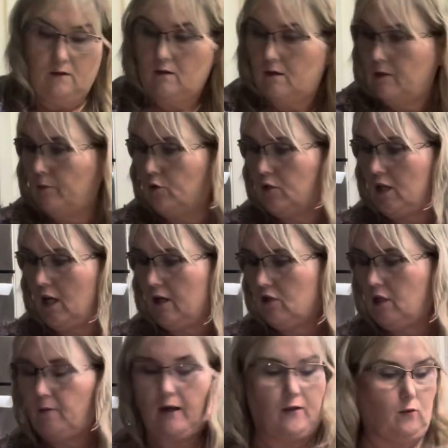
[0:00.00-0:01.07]
I'm going to talk to
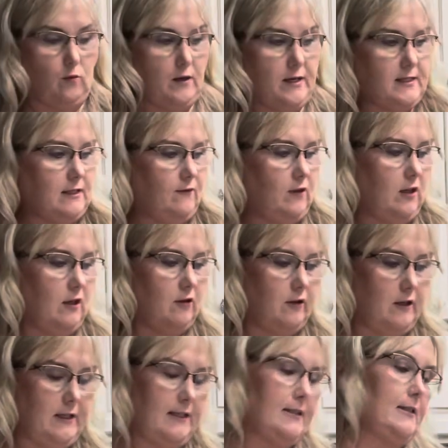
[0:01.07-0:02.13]
you about the rest of the
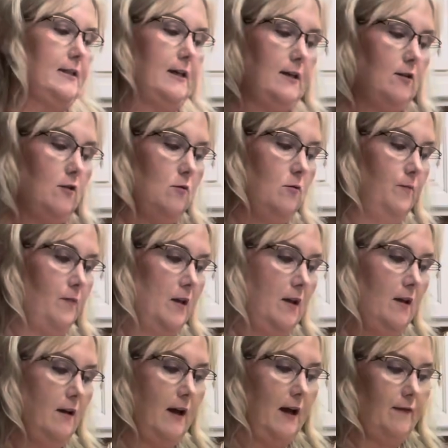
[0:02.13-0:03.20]
ingredients now.
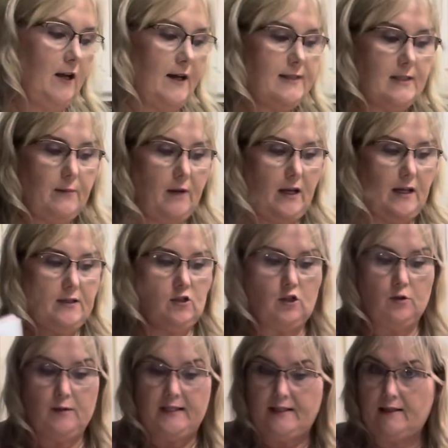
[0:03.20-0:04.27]
I've got some
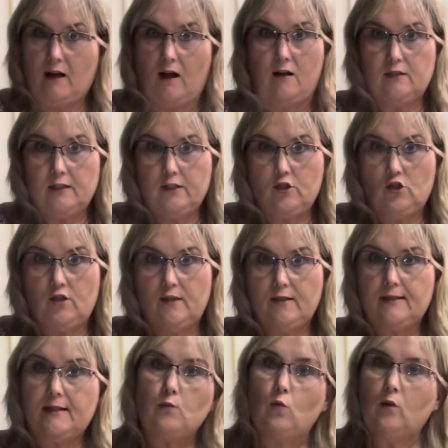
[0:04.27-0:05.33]
andouille sausage. This
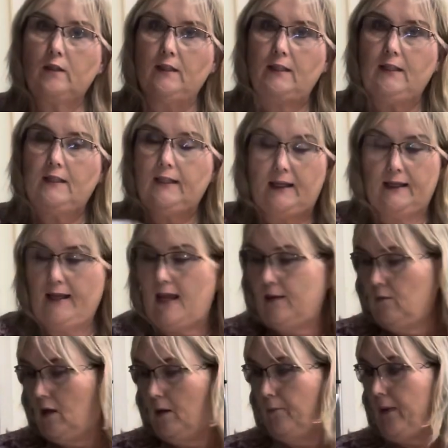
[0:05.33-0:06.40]
is one link. It came
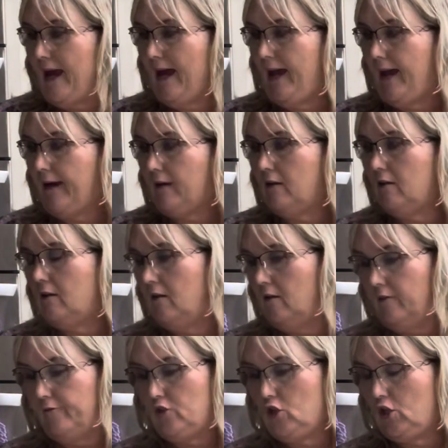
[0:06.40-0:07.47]
in a pack
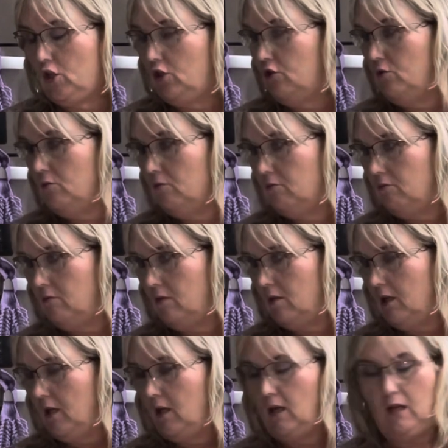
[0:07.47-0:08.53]
of 2.
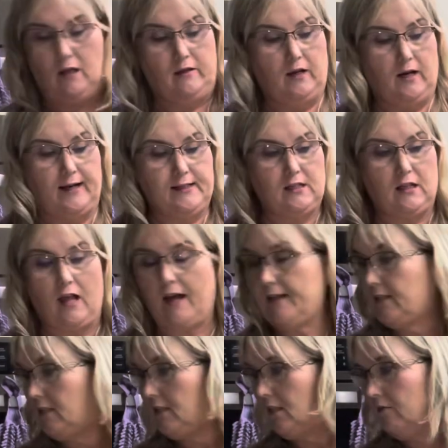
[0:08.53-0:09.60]
And then I
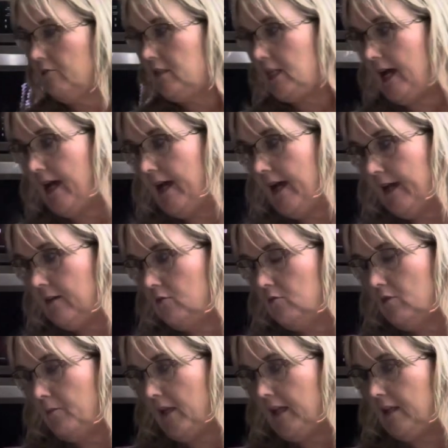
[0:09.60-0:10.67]
sliced it on the diagonal
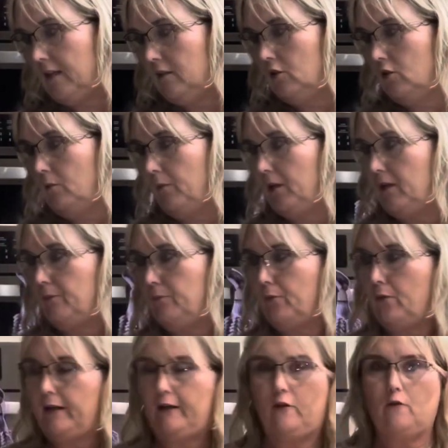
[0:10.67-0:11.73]
to make it a little bit
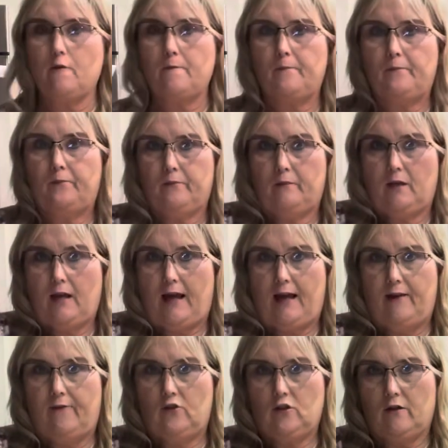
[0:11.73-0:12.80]
prettier. But I
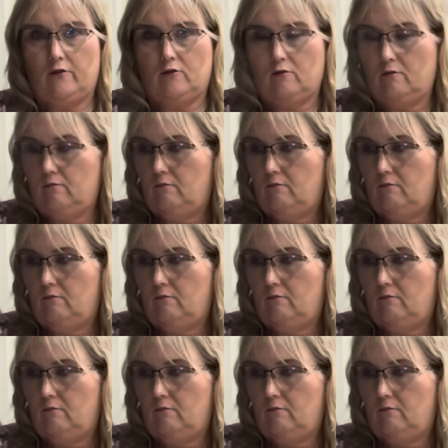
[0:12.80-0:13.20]
have another